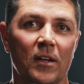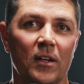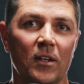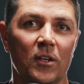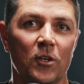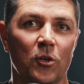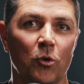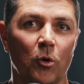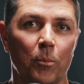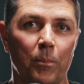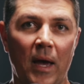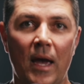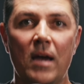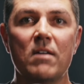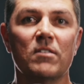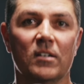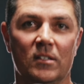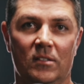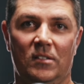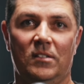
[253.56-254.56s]
your
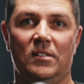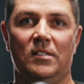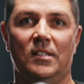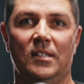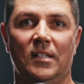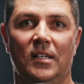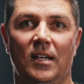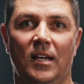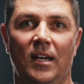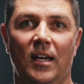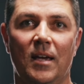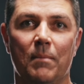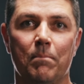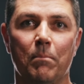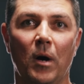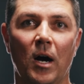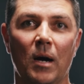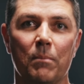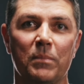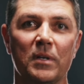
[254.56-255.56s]
parents. It
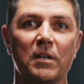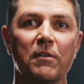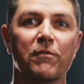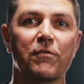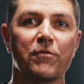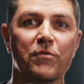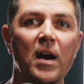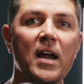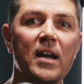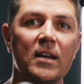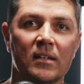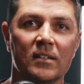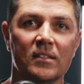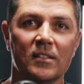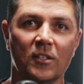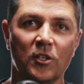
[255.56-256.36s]
might be a friend.